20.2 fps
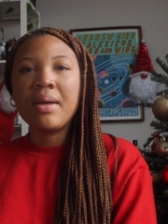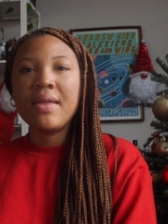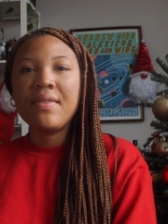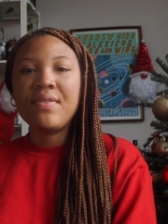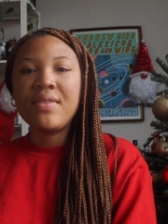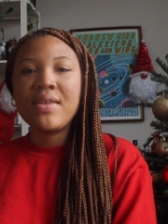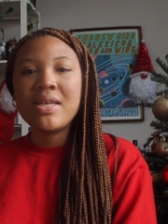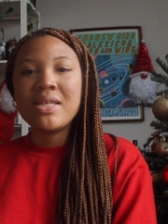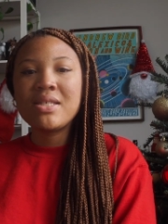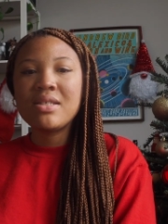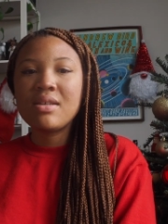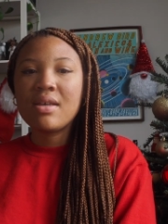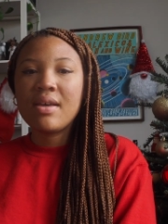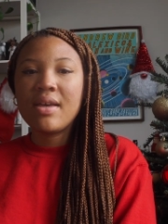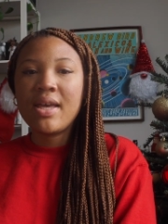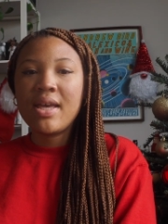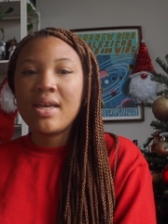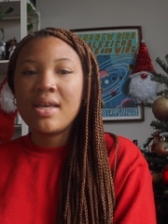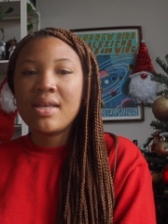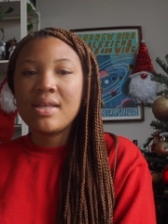This
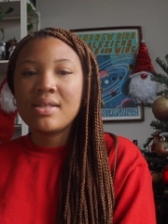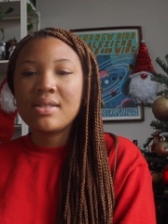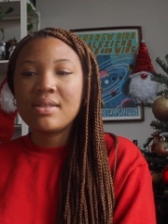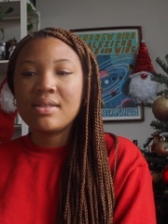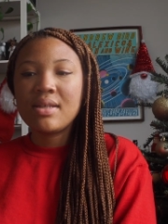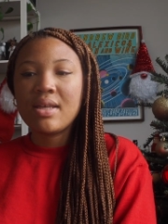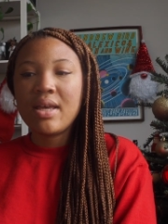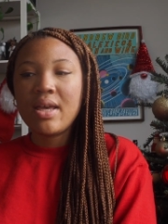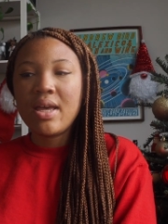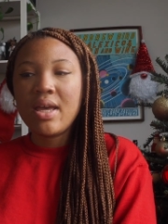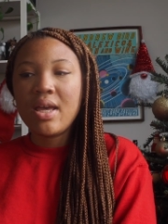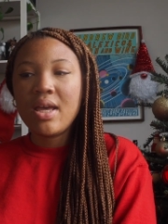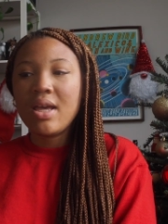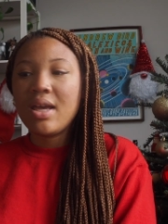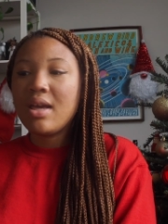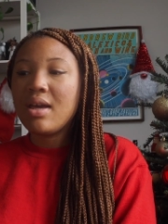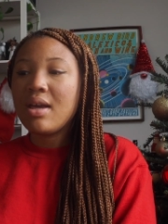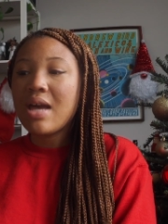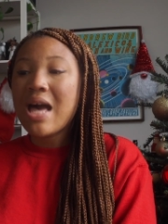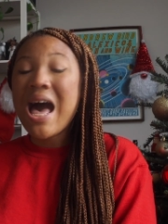is
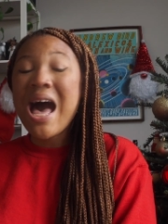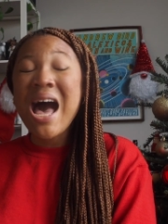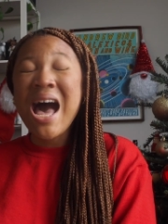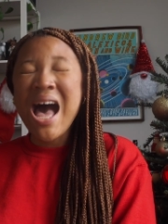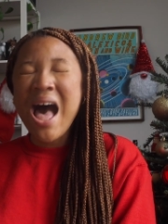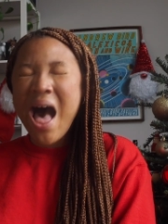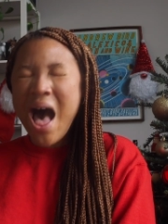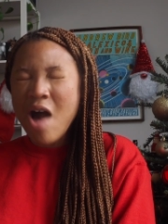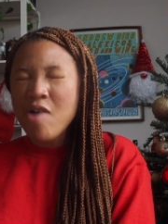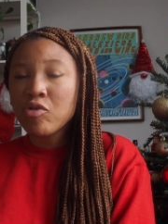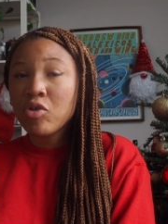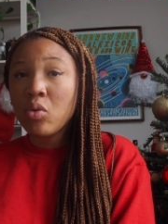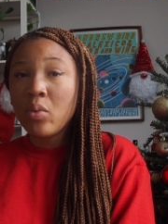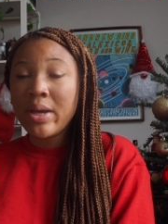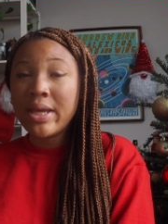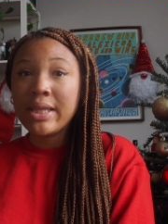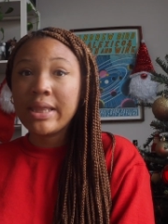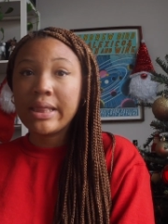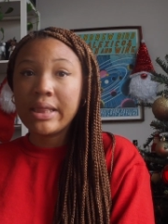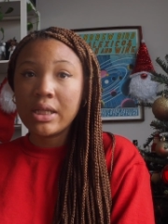a
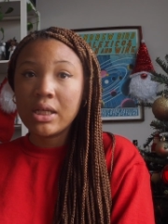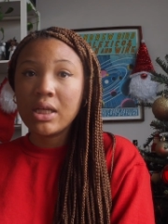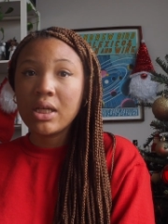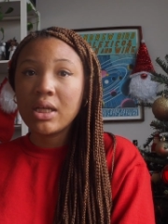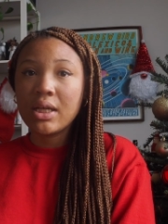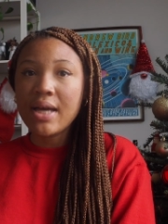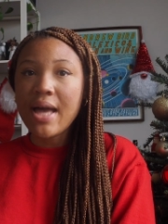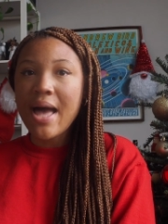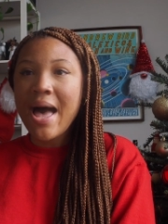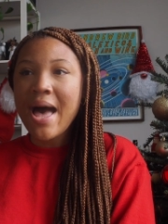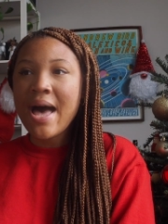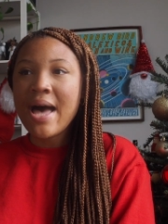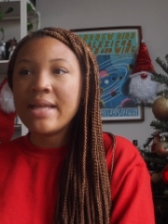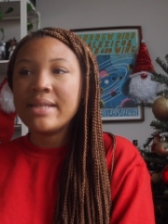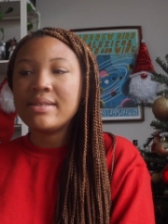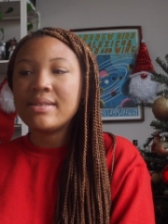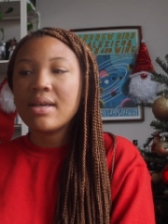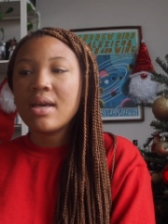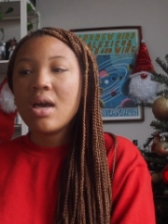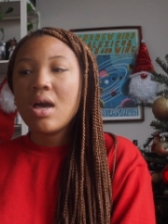harrowing look
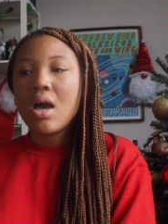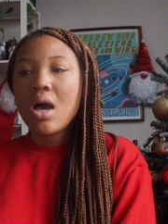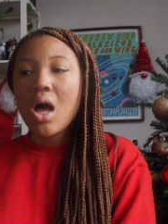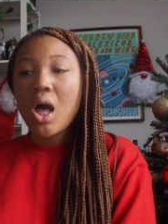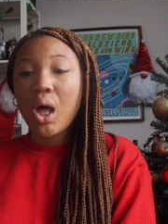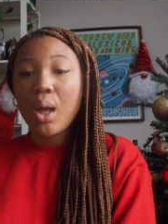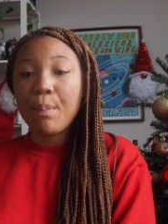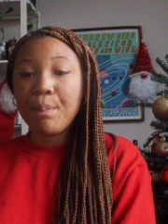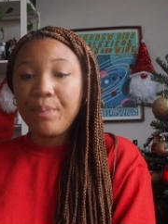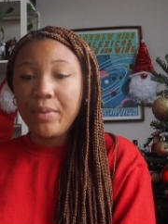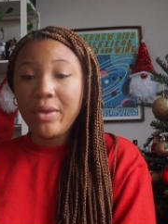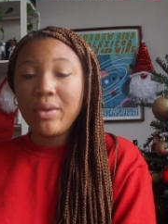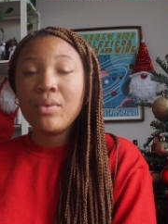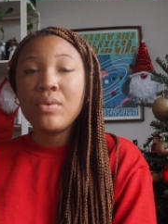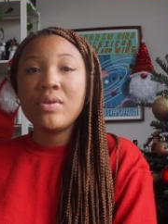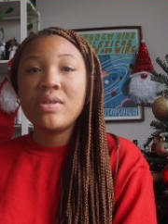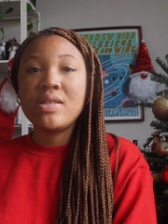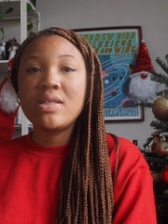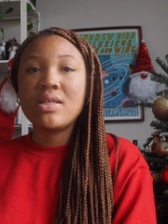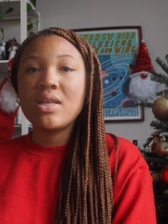at
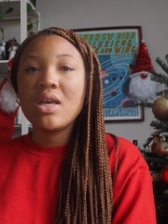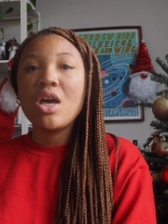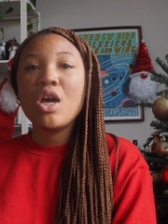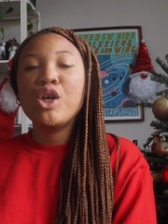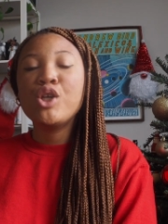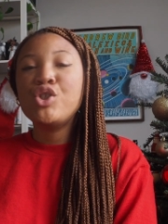abuse,